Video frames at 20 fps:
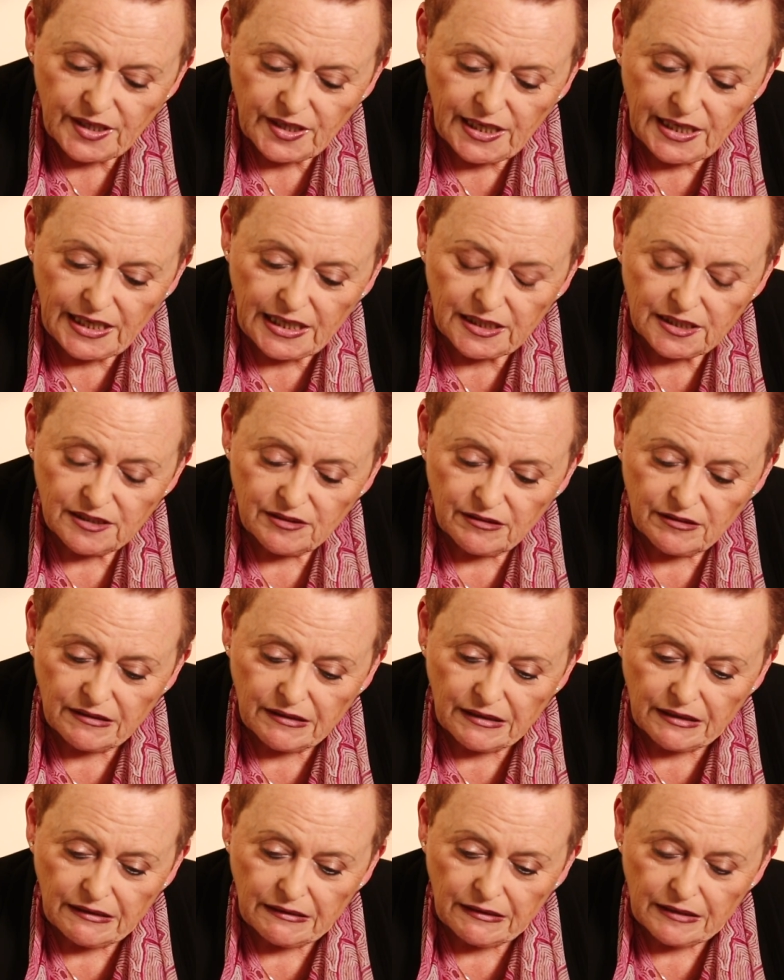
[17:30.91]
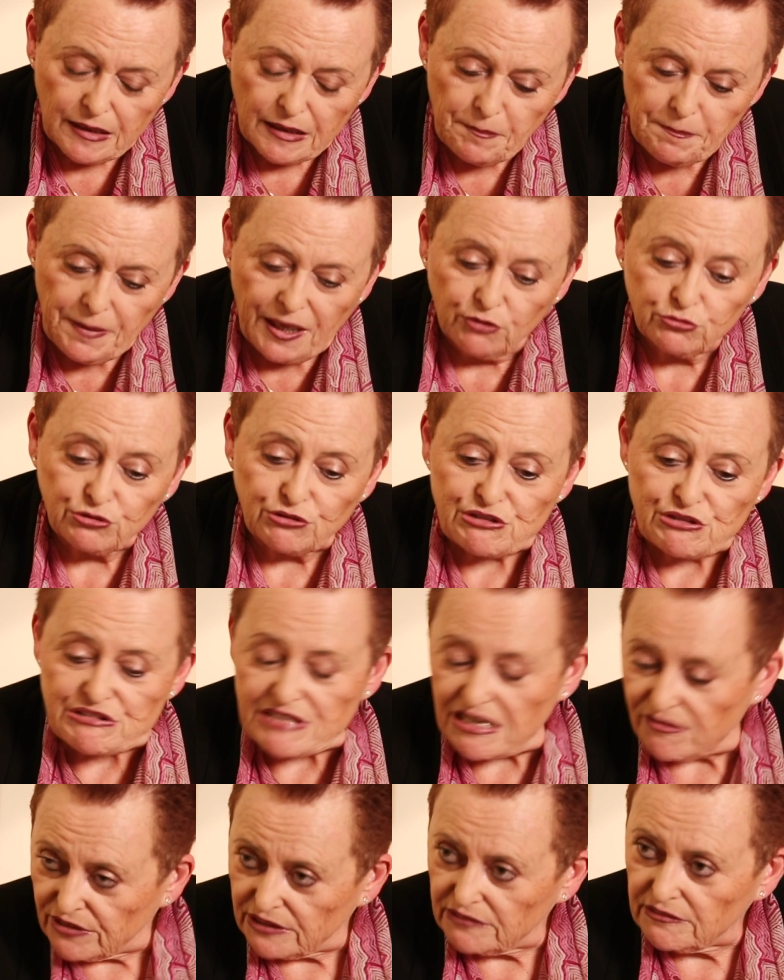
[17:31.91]
And about
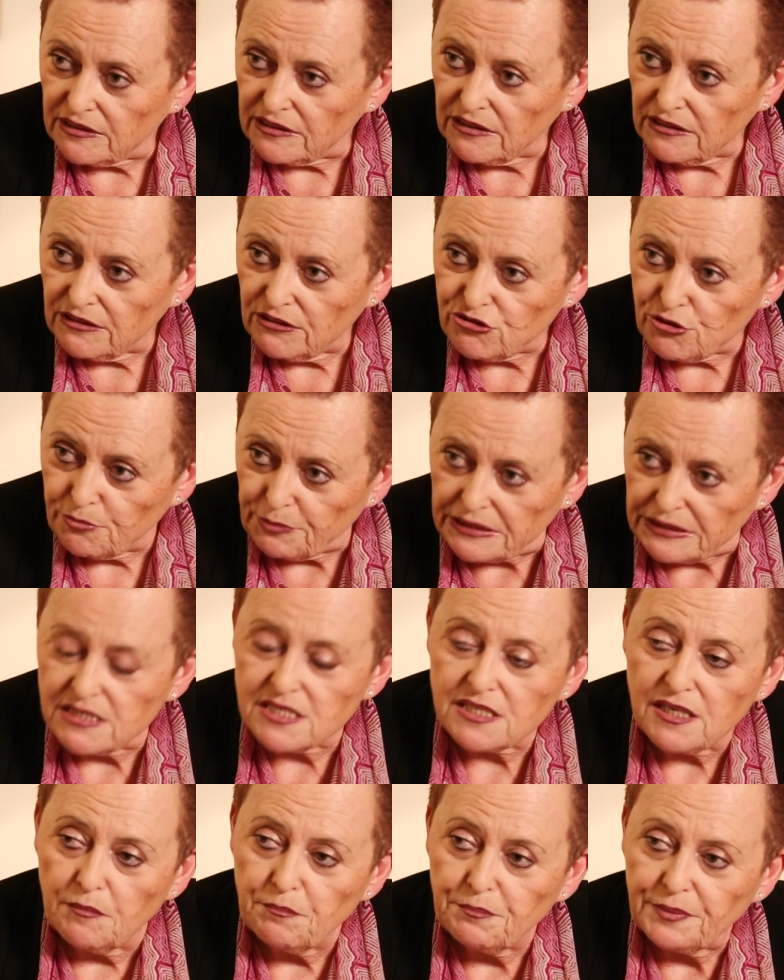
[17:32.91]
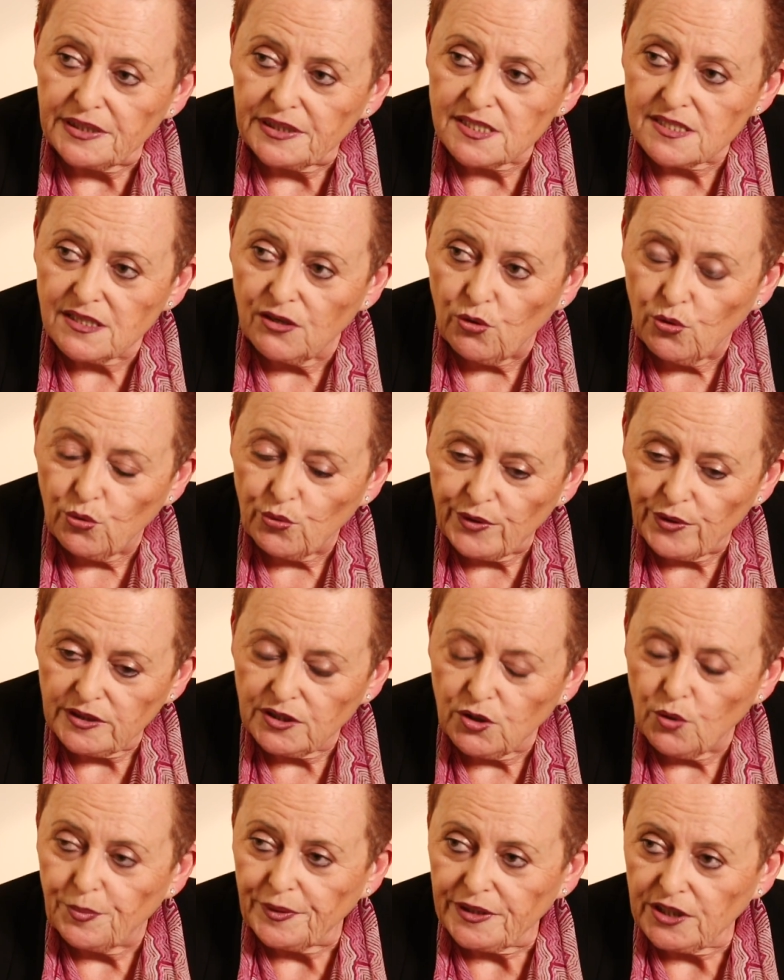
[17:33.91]
70 Japanese companies are
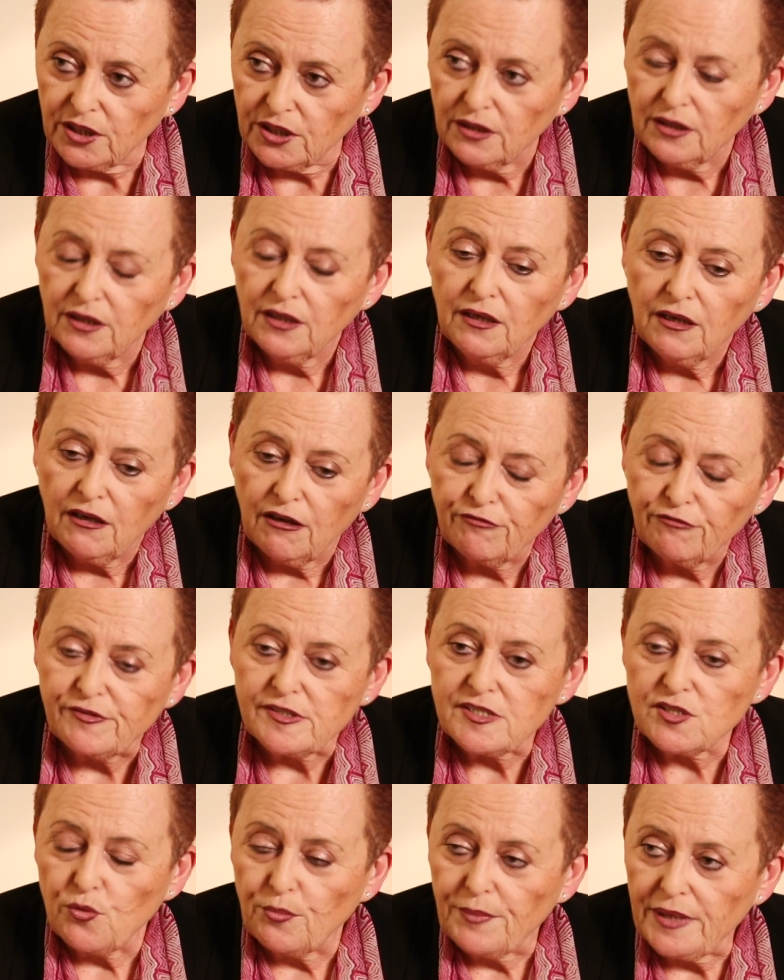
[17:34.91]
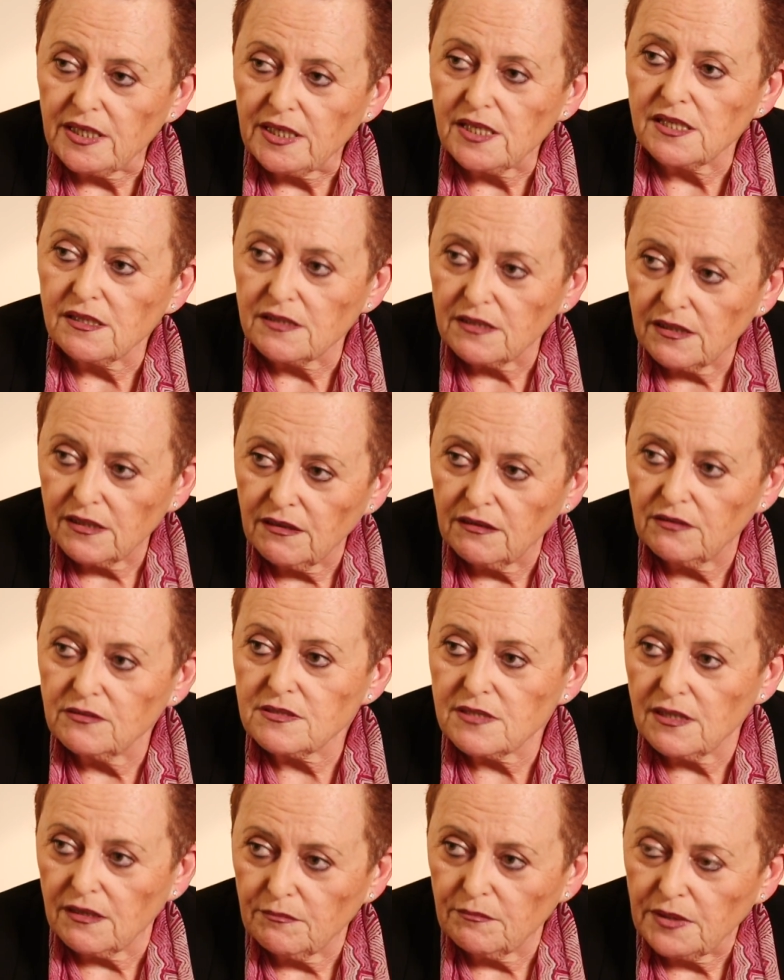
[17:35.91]
already opening office or making
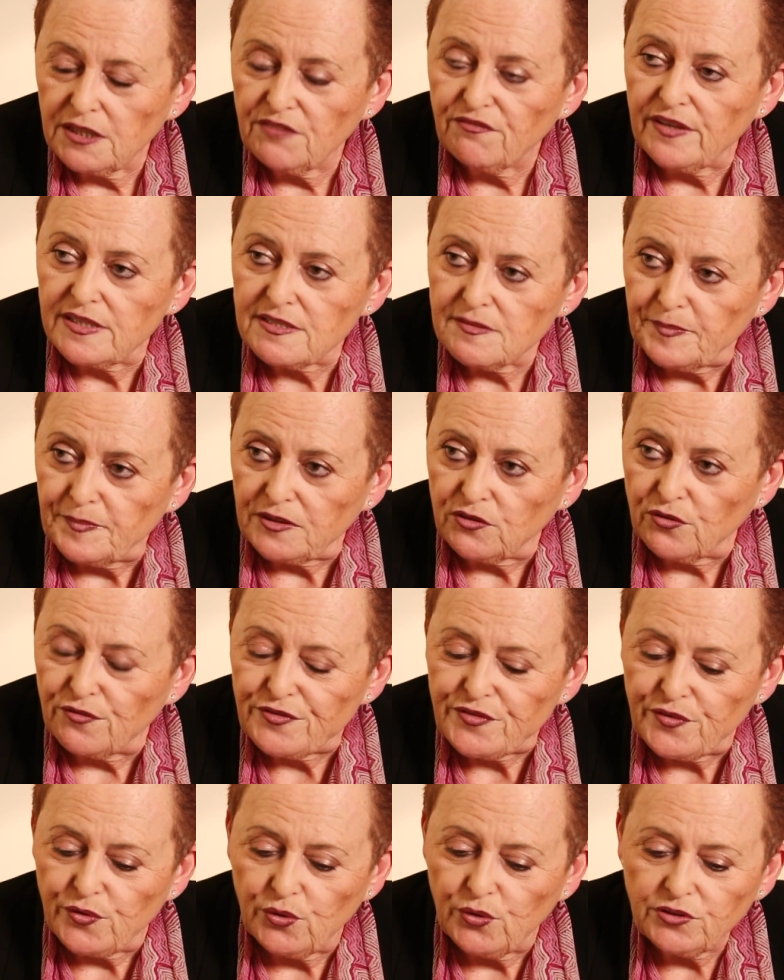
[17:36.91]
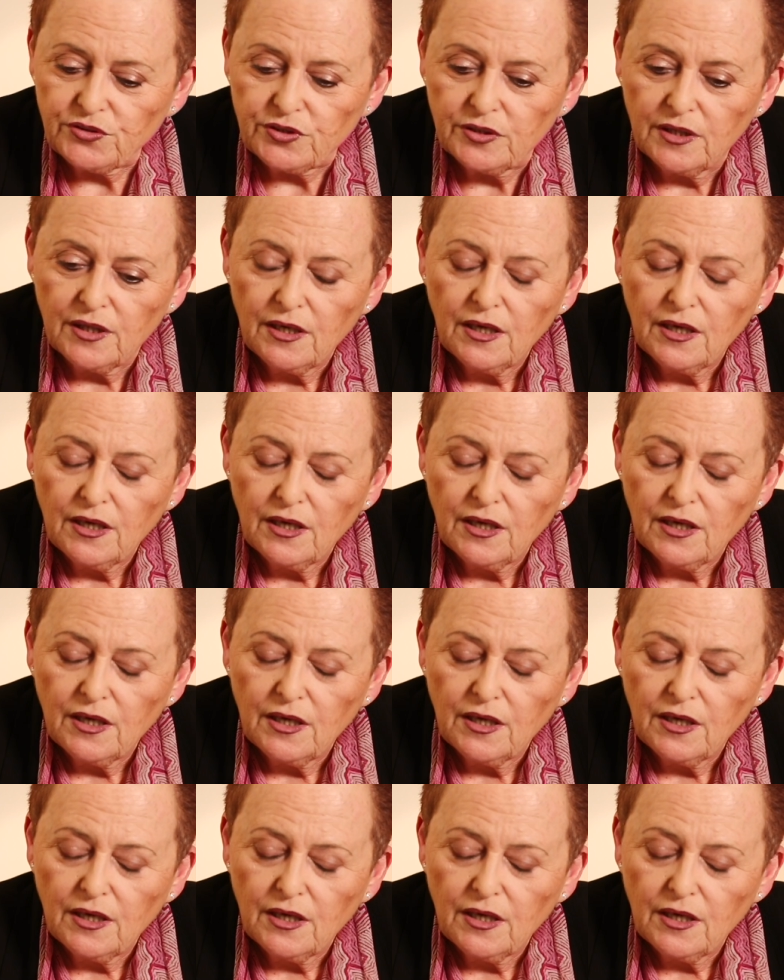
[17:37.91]
some investment of sort.